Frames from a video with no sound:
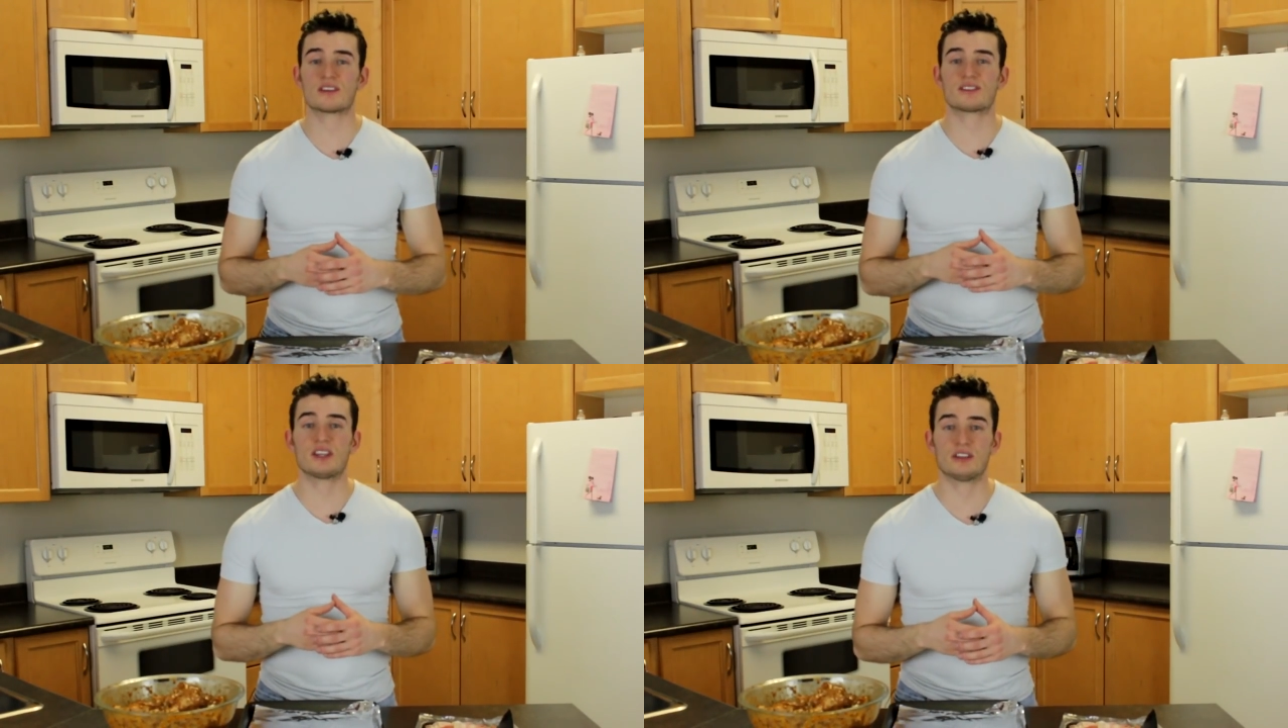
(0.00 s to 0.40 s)

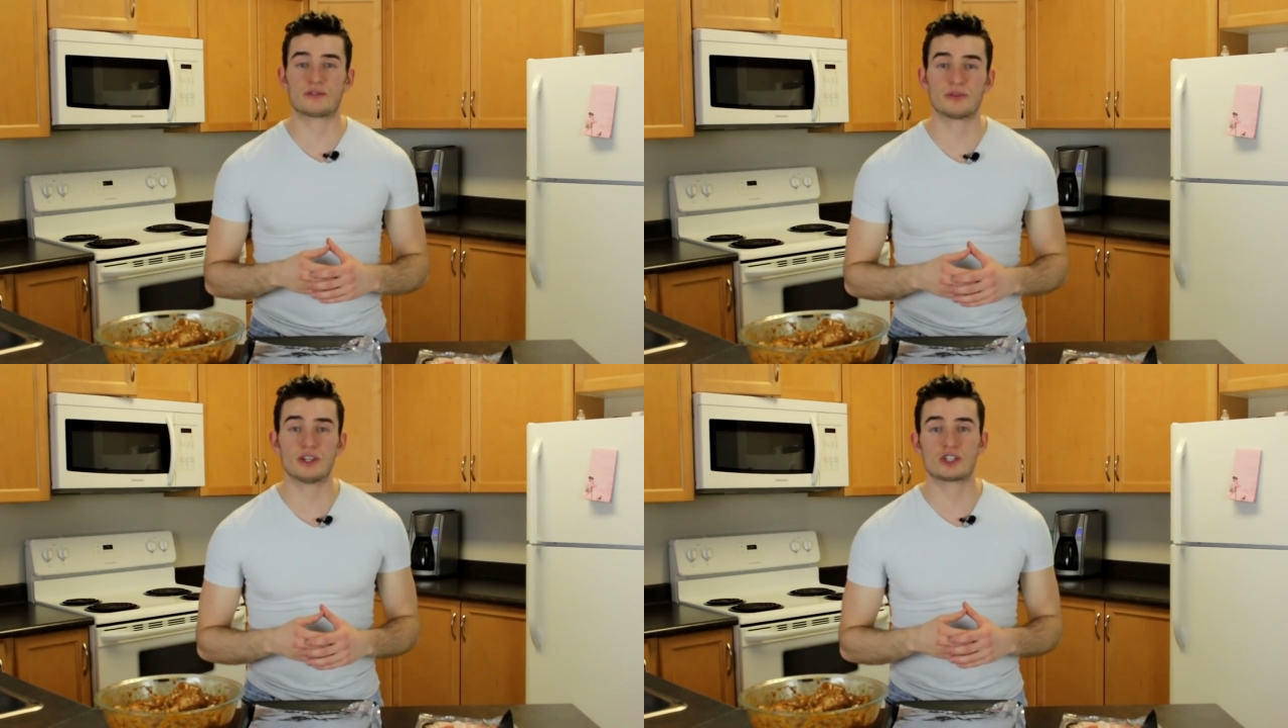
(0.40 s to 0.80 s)
sit in the
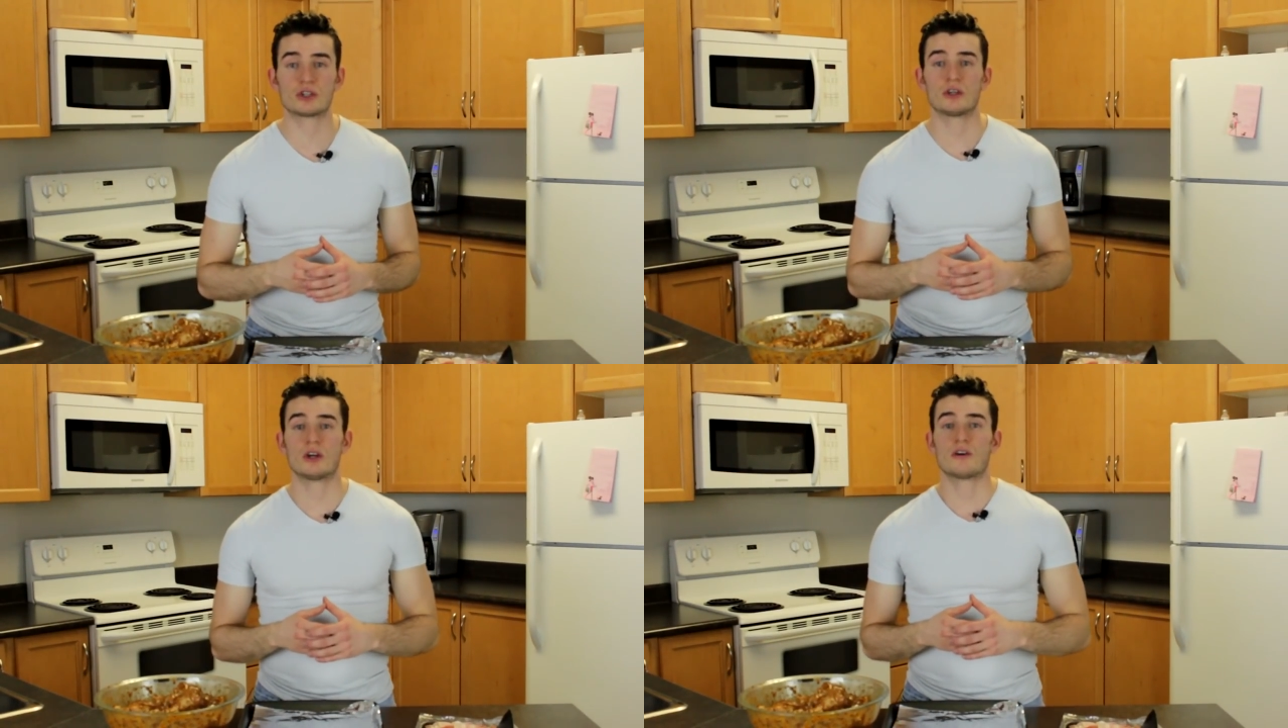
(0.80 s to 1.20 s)
fridge
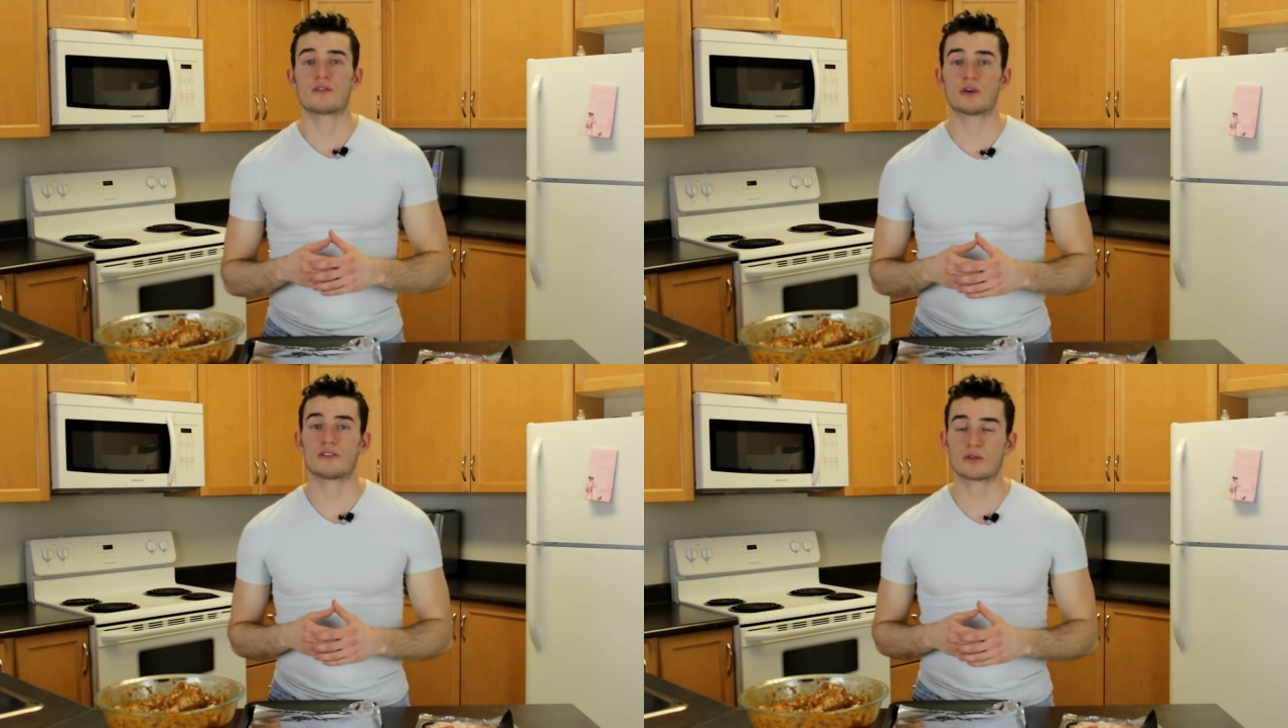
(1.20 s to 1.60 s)

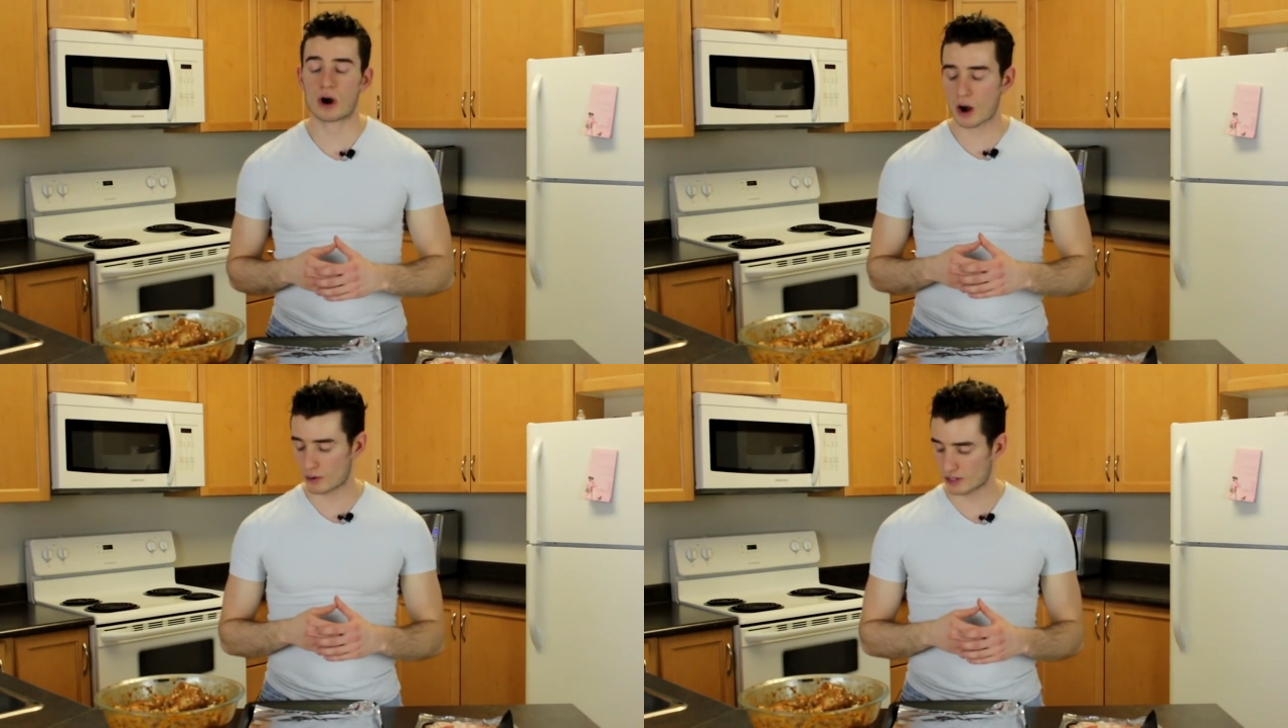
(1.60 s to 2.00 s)
for 4
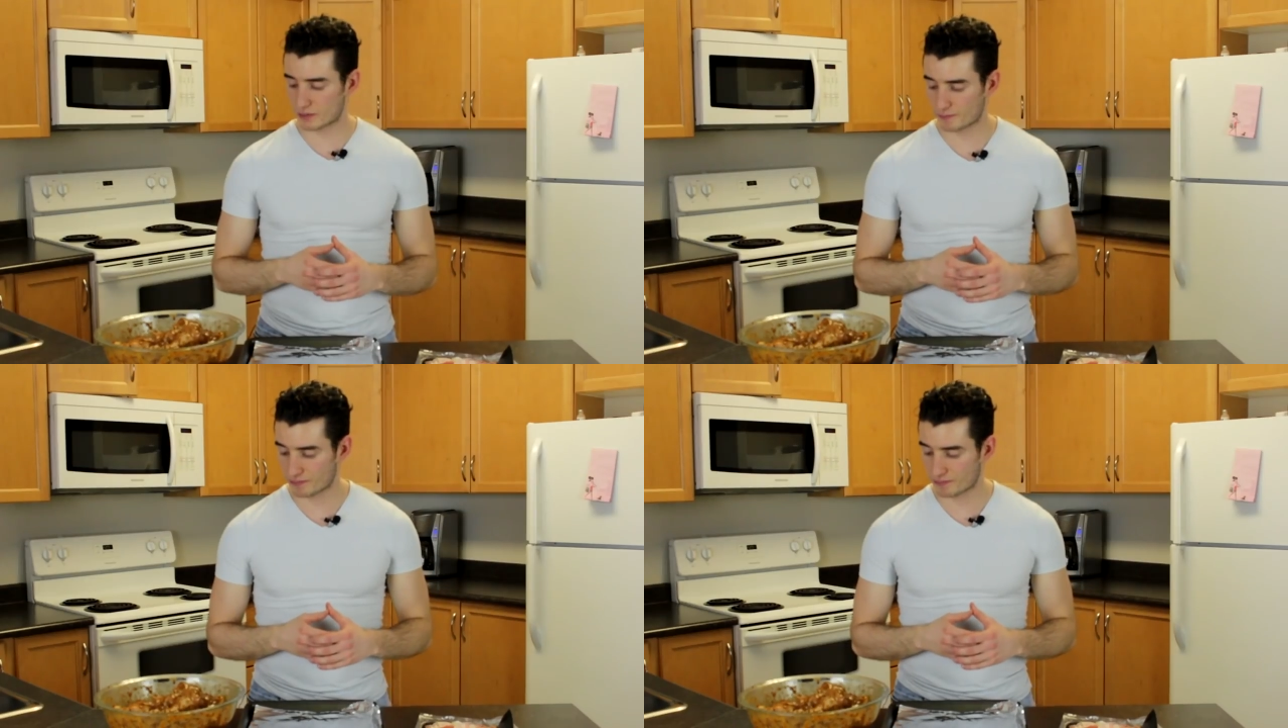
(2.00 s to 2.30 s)
hours,